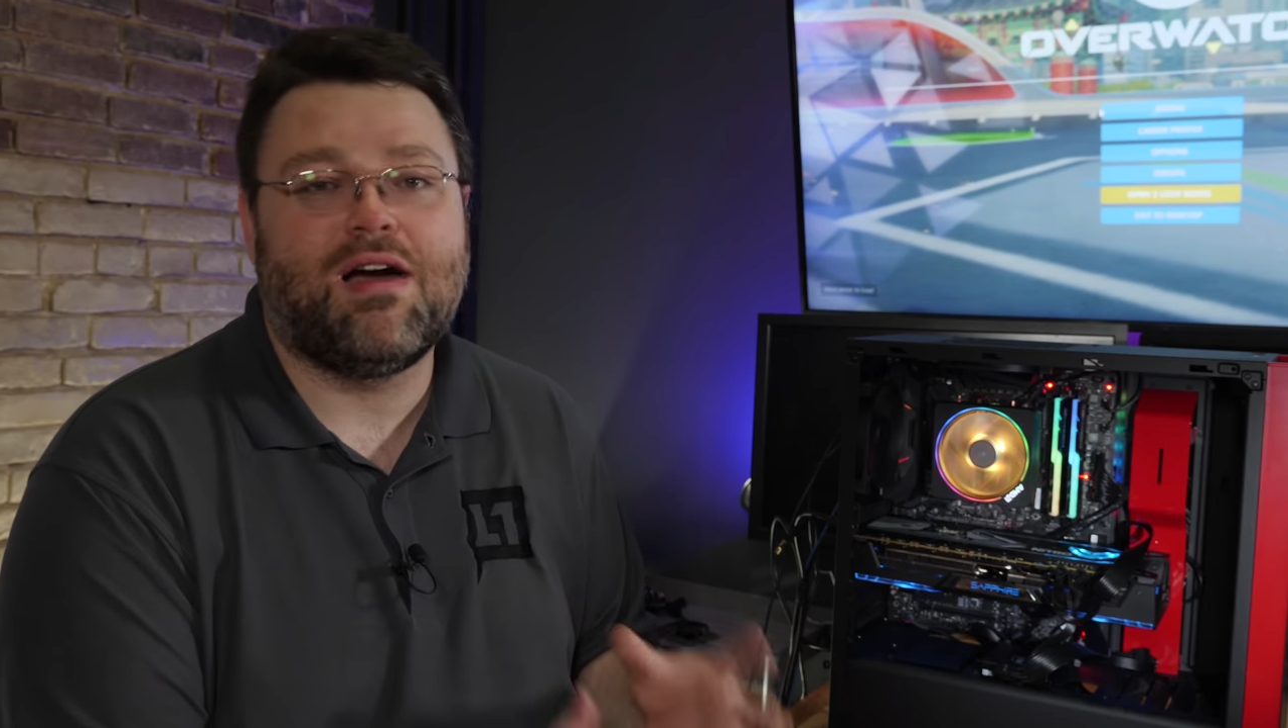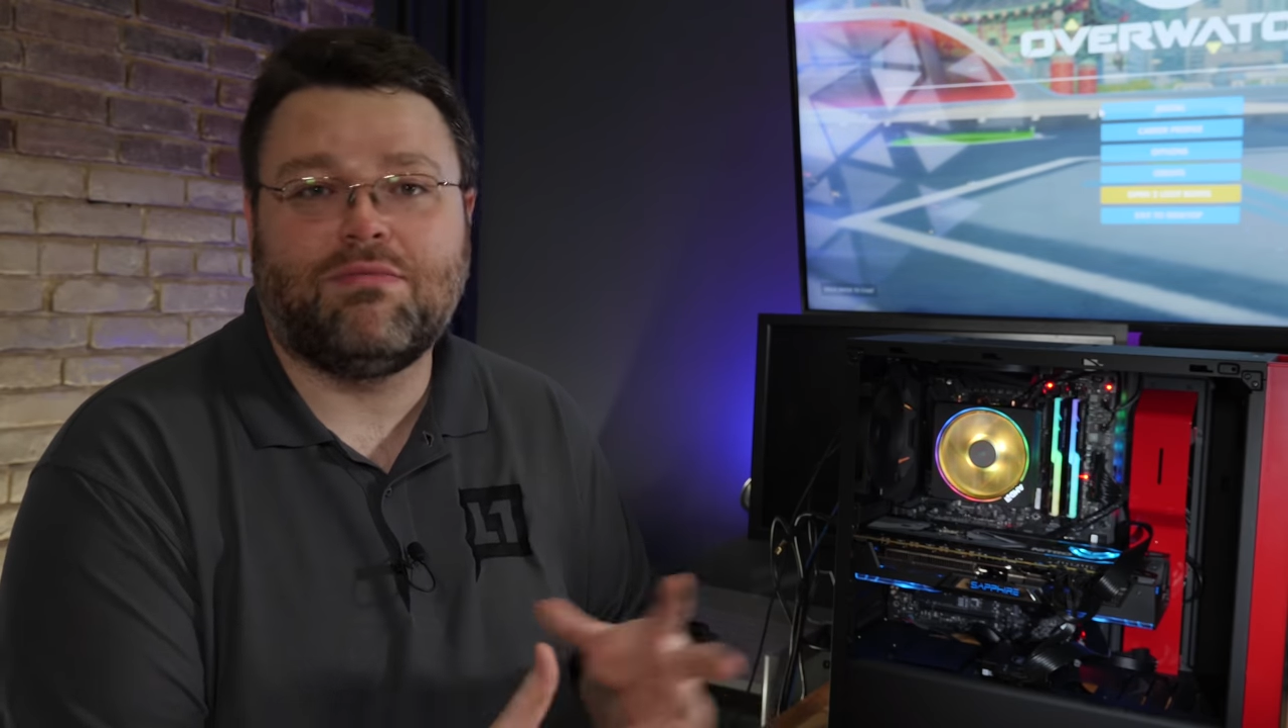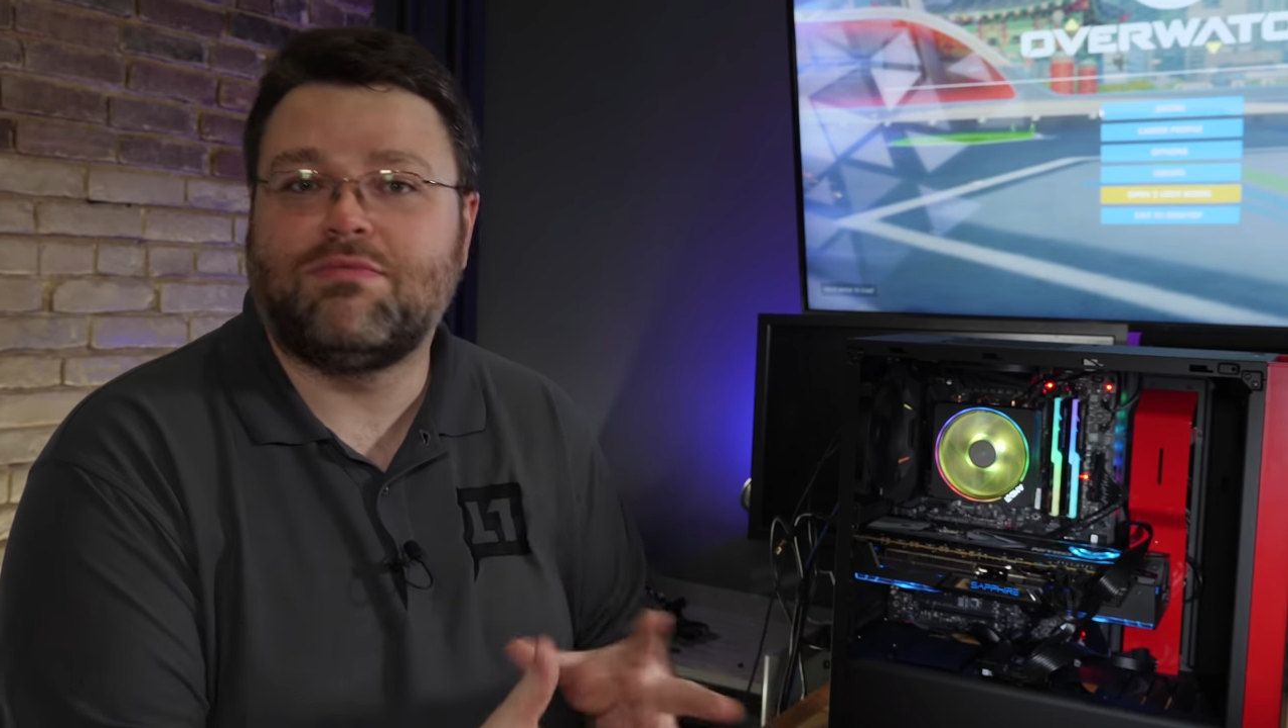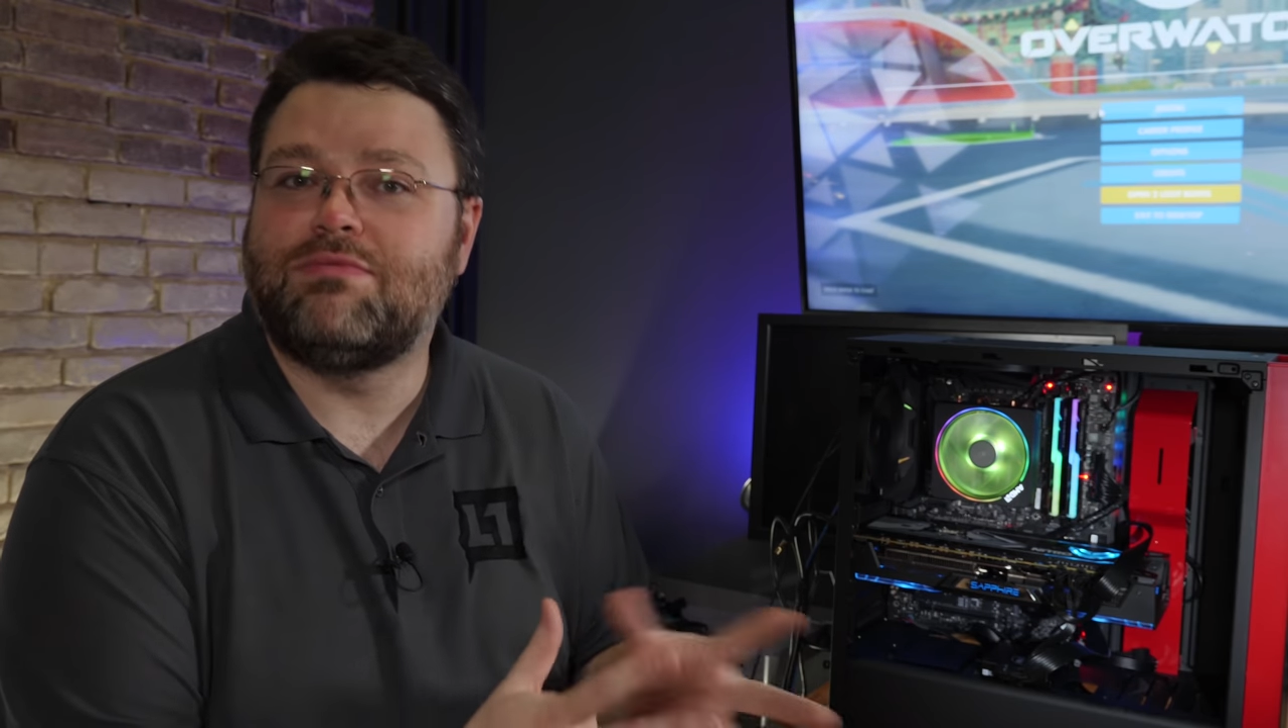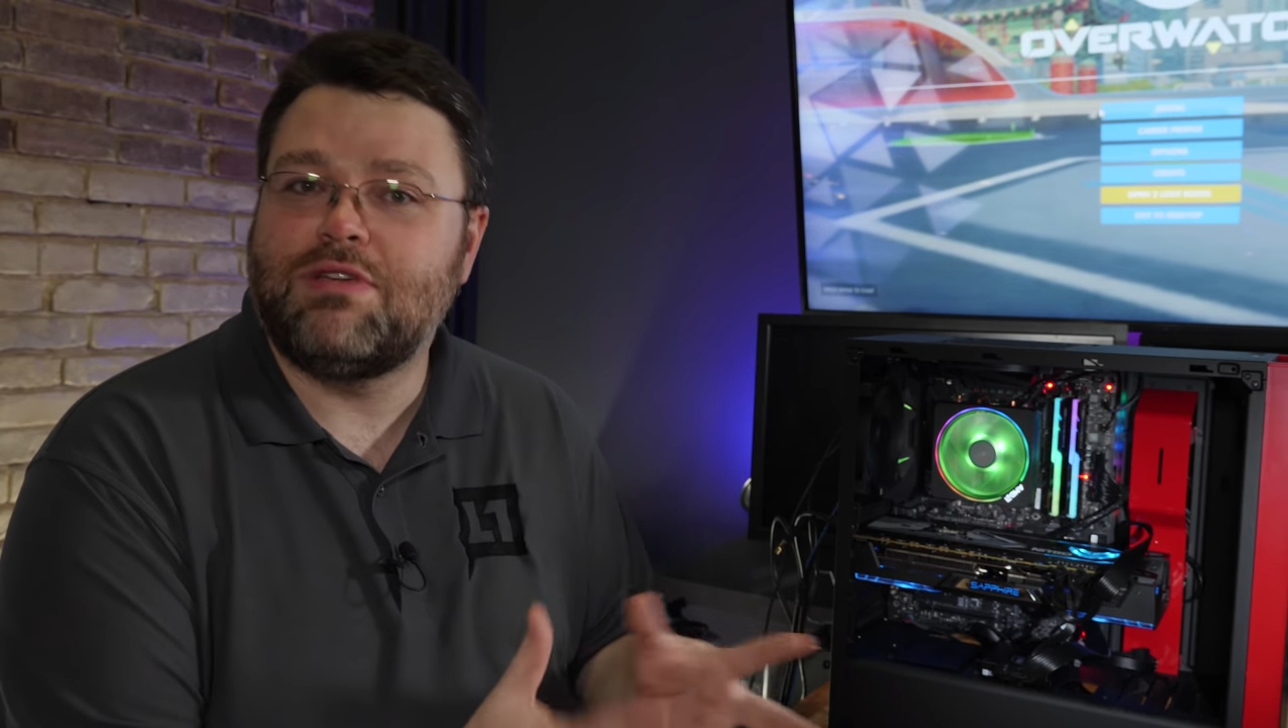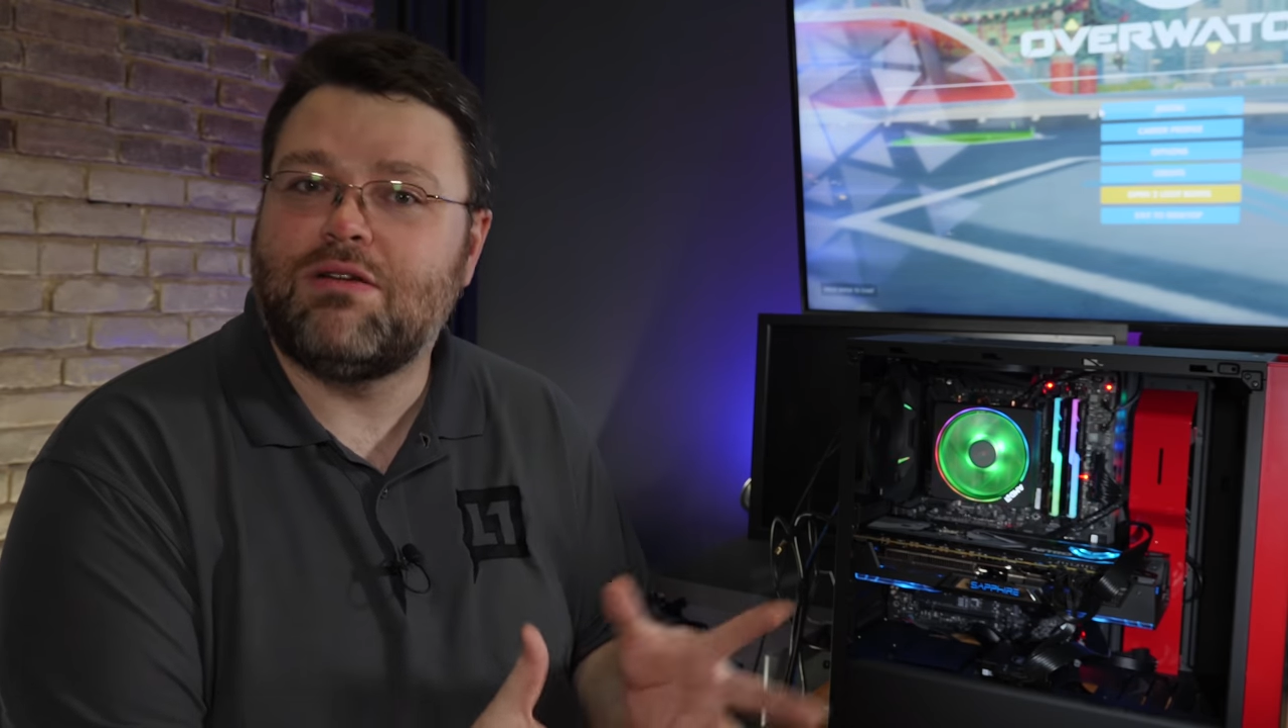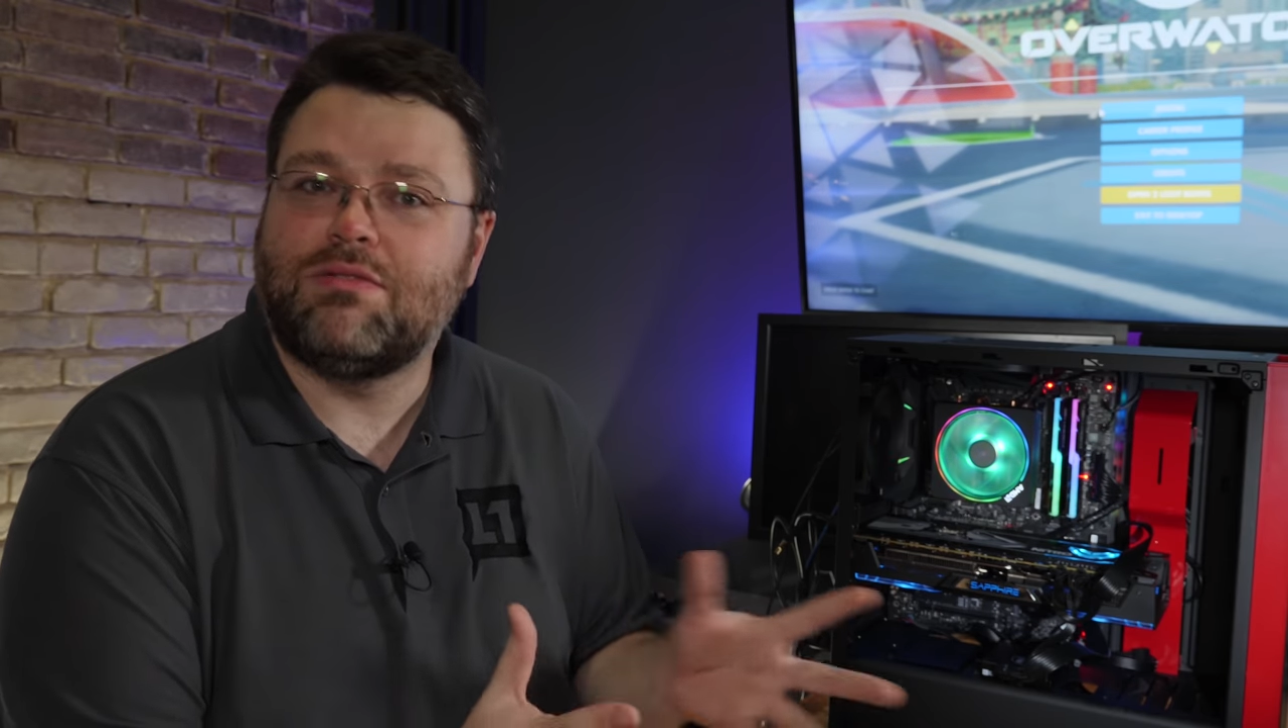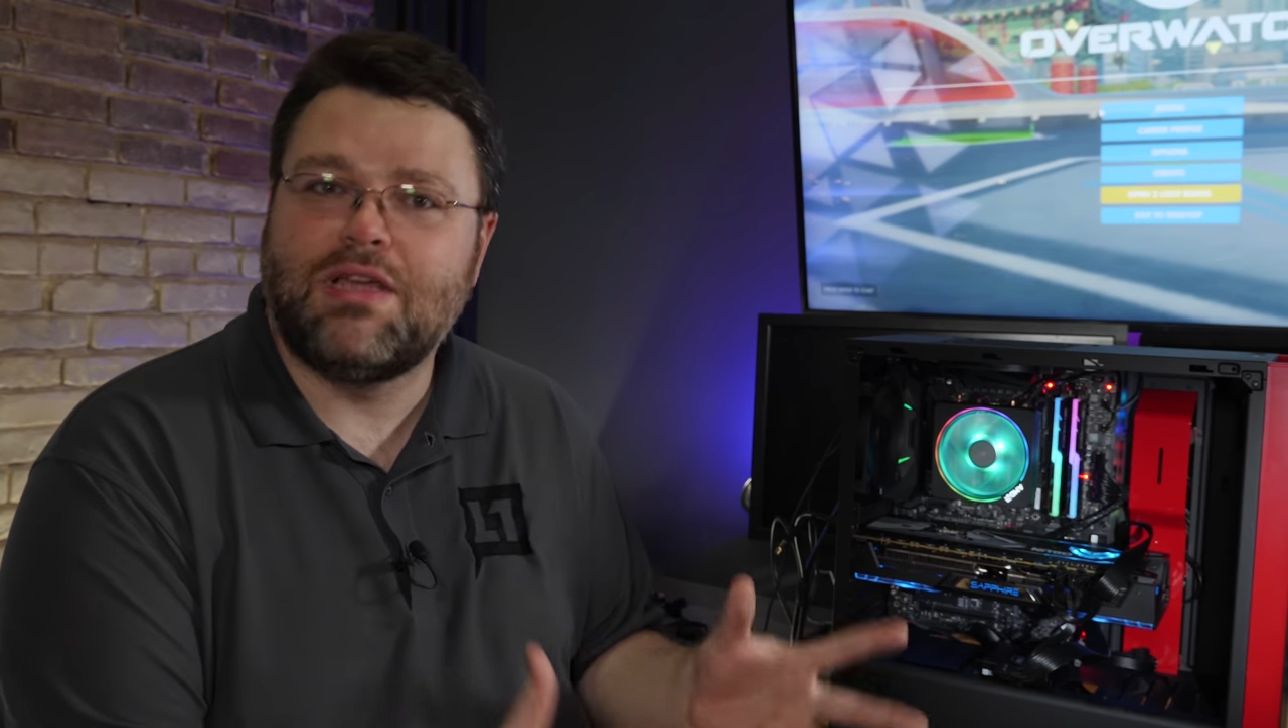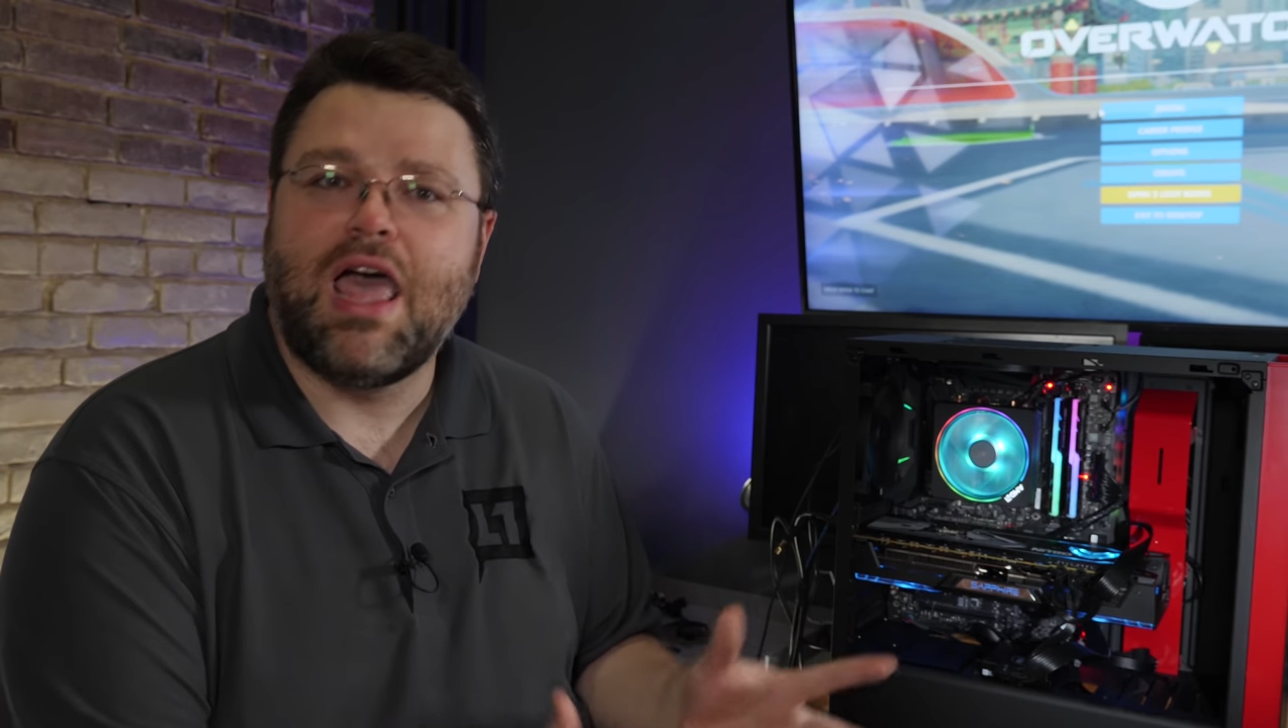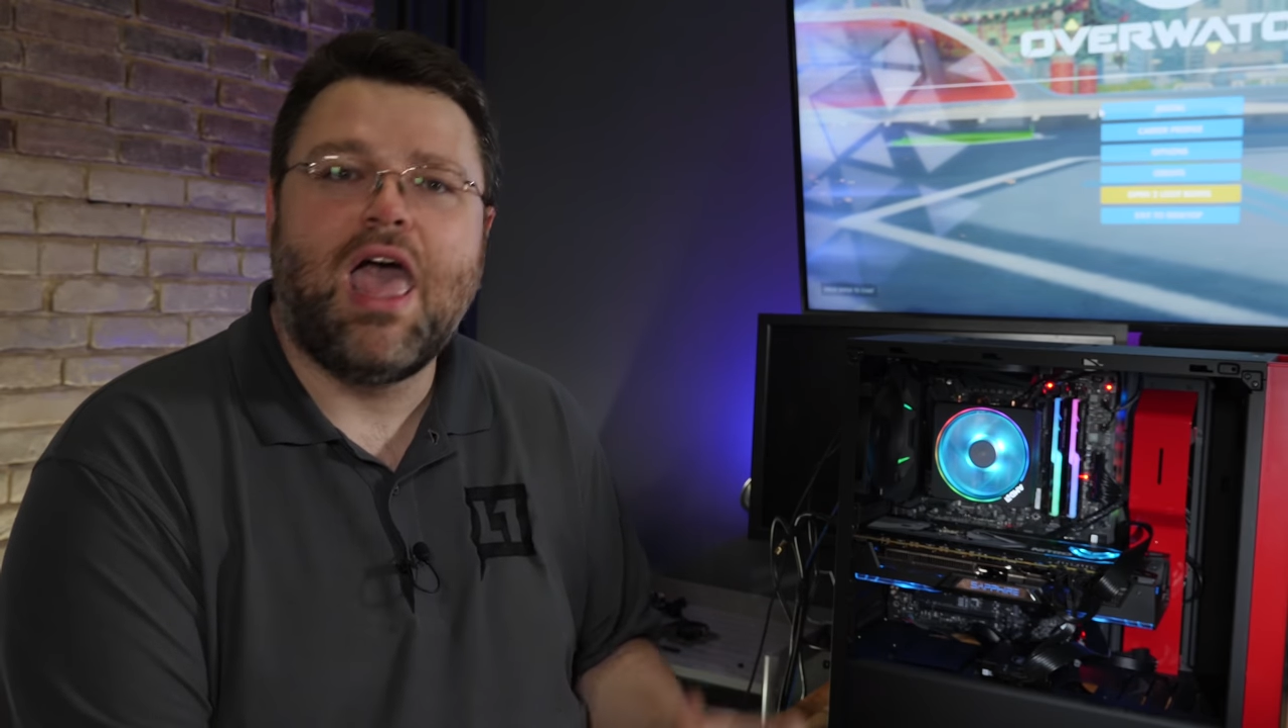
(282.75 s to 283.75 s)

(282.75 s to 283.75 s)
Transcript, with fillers: I'll, you know.